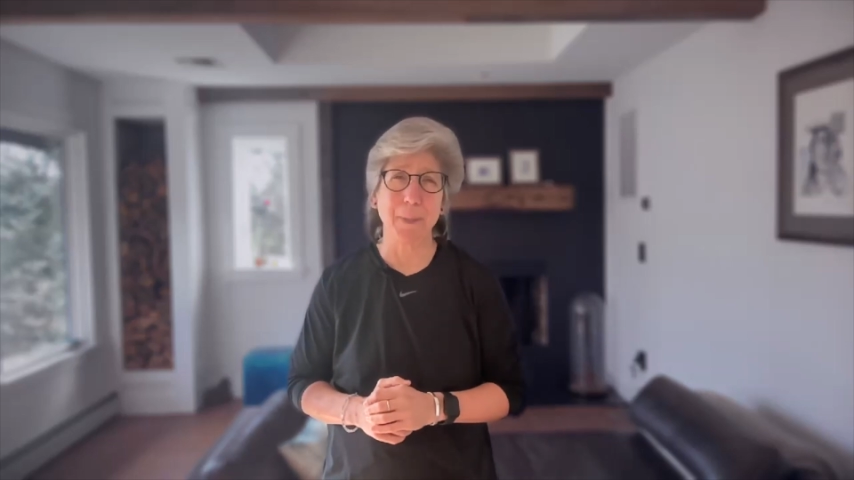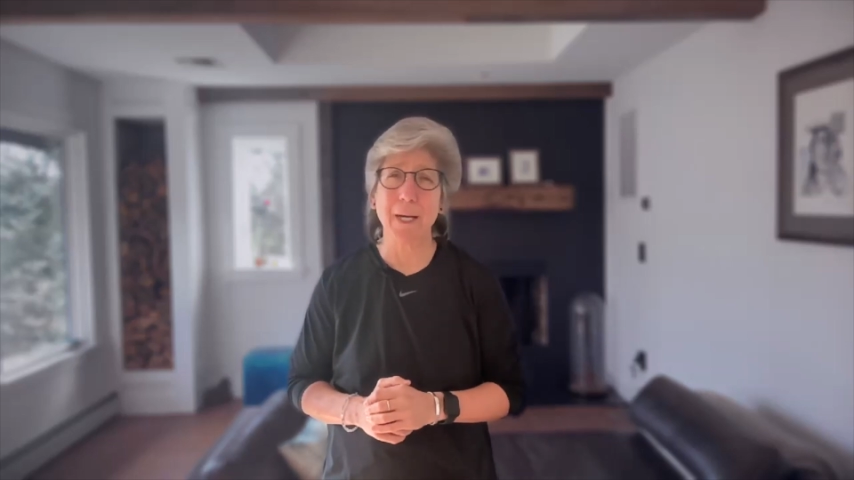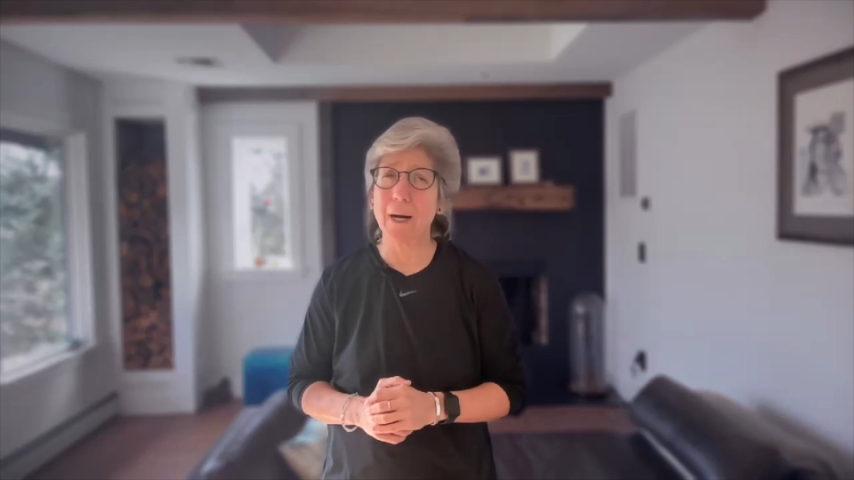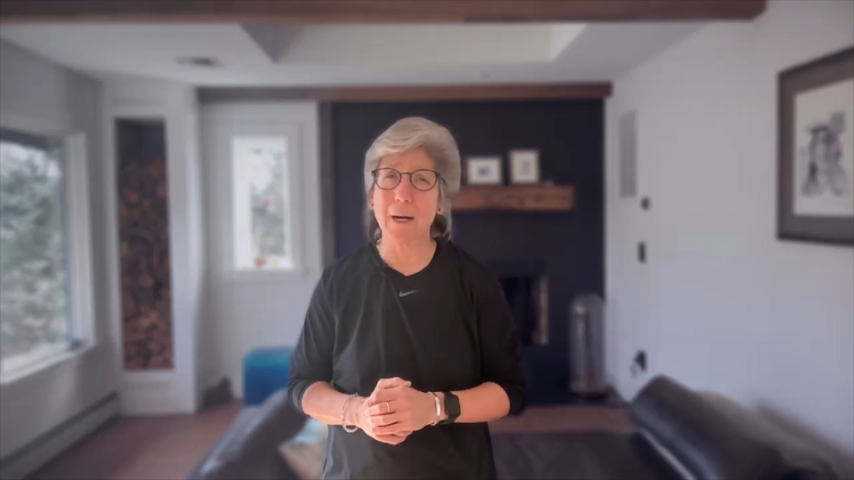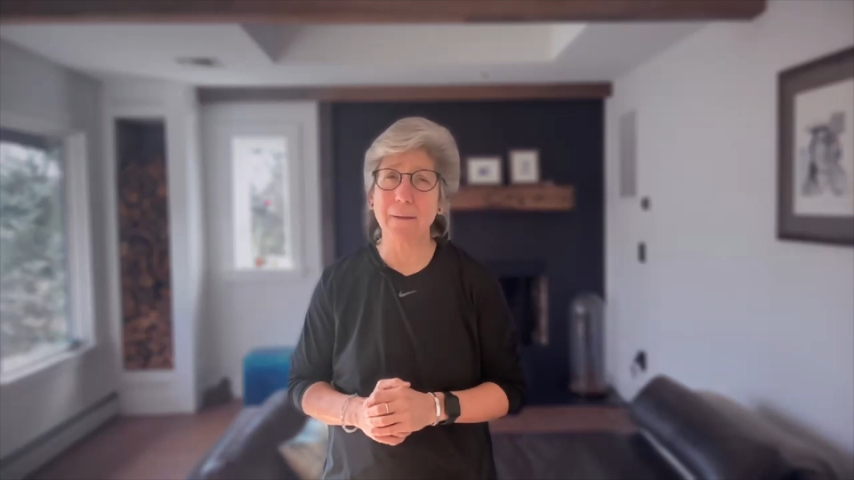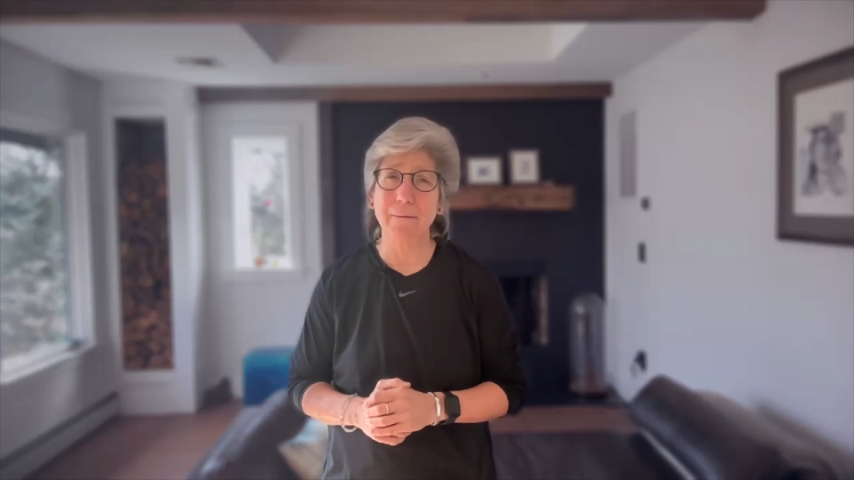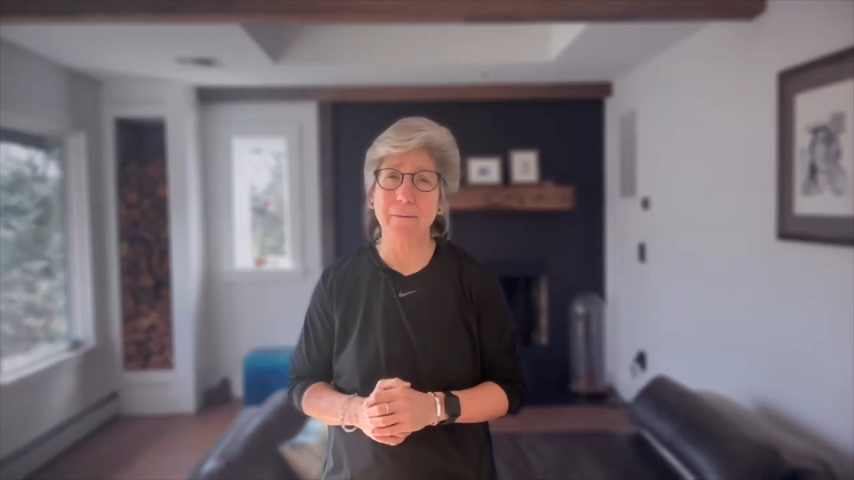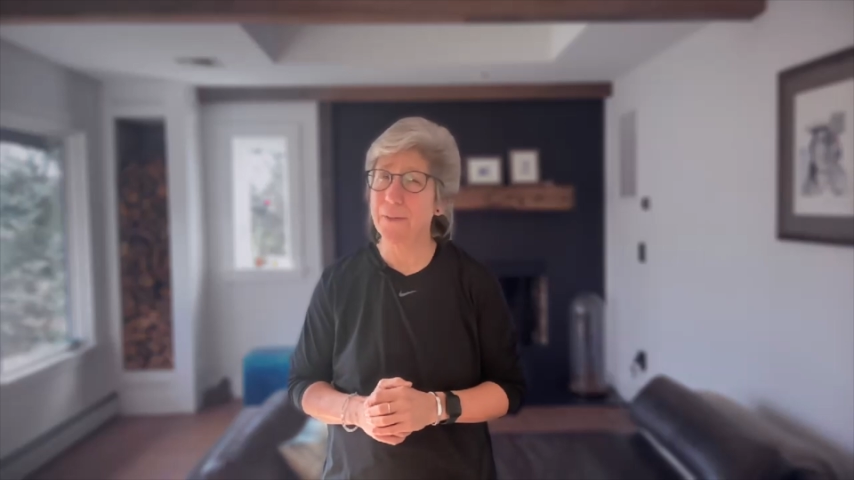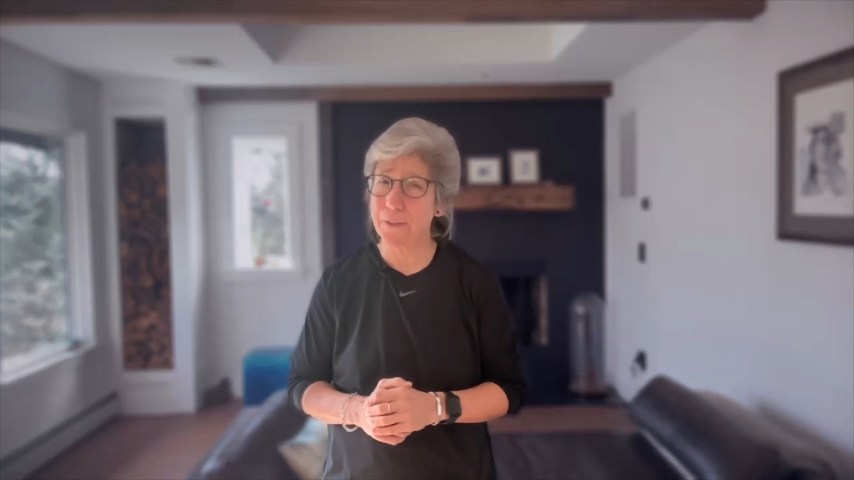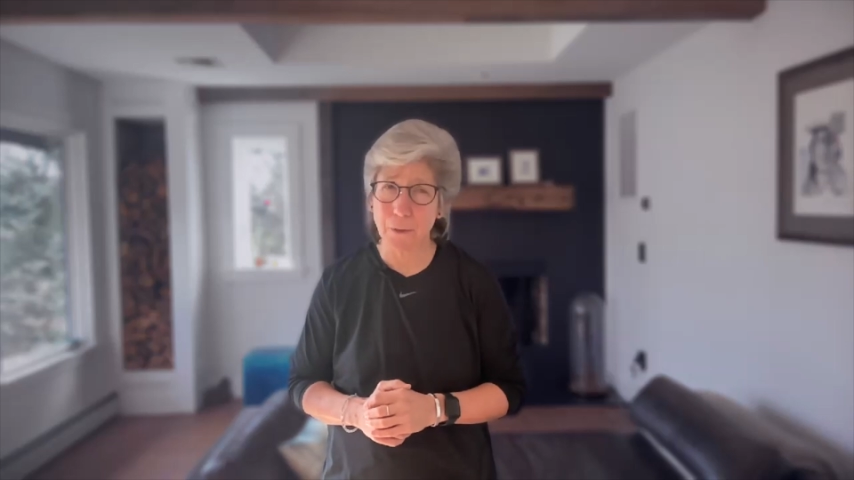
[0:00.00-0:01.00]
beyond
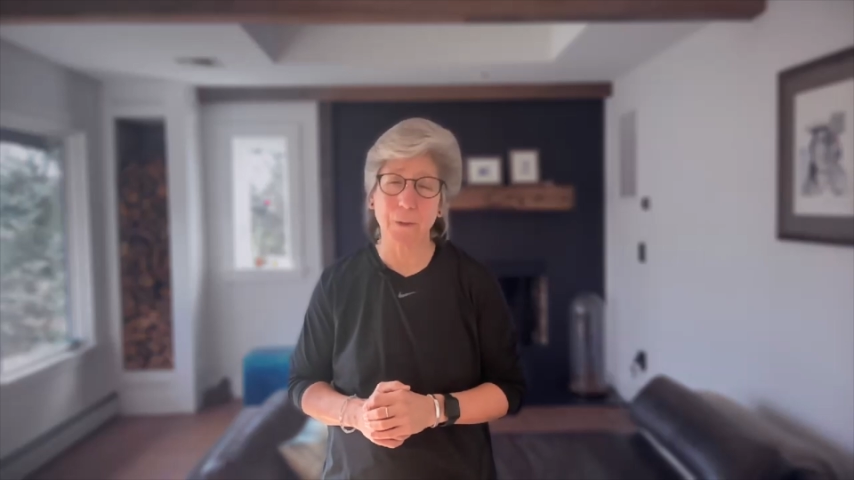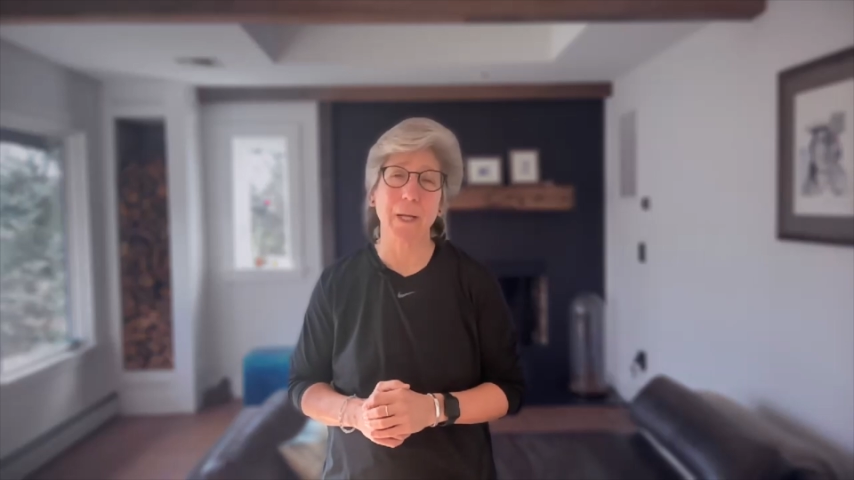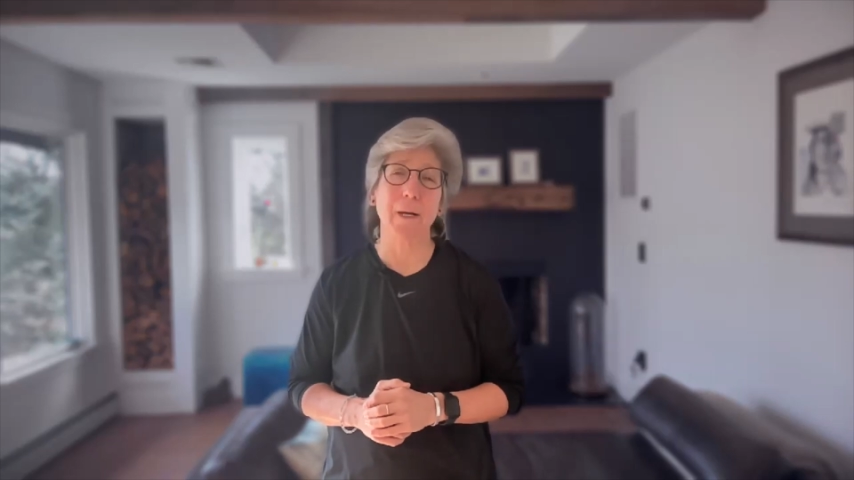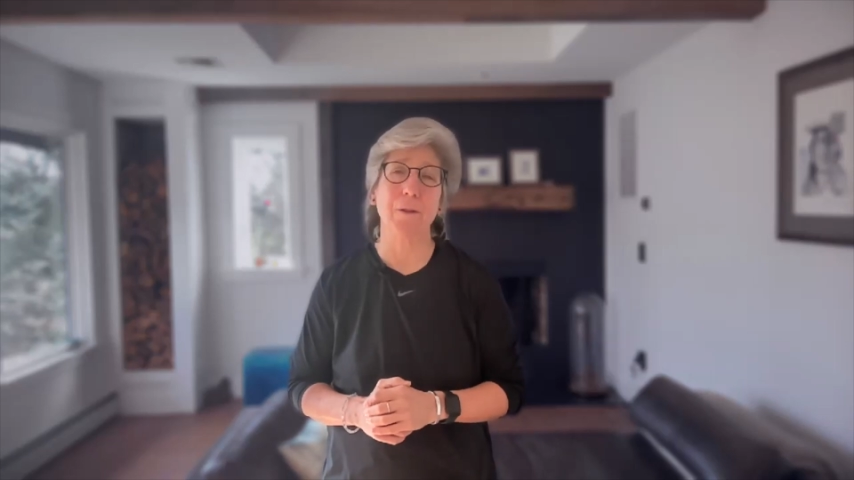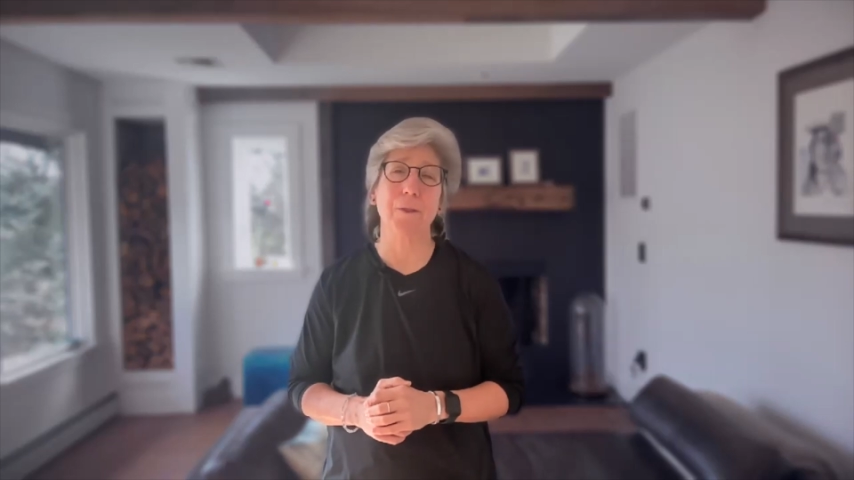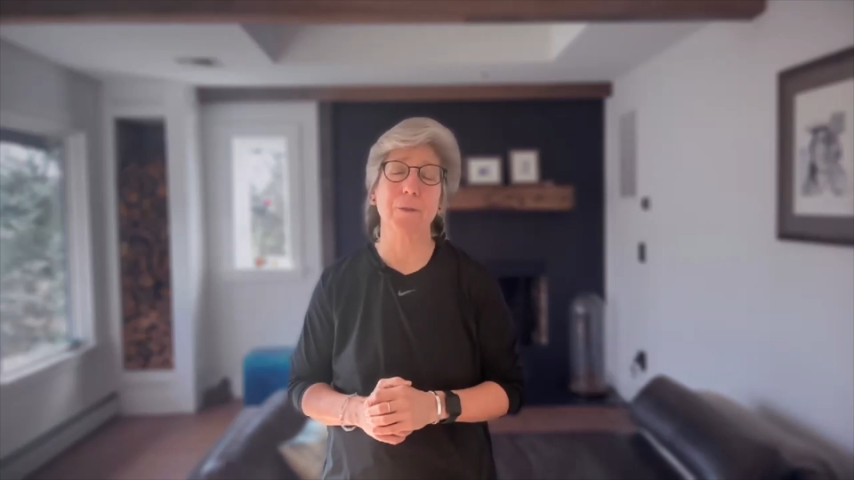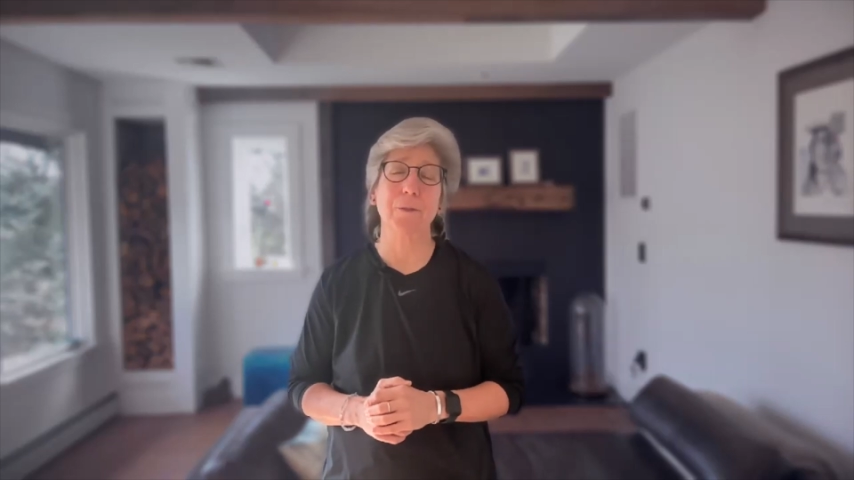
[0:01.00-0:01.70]
physical health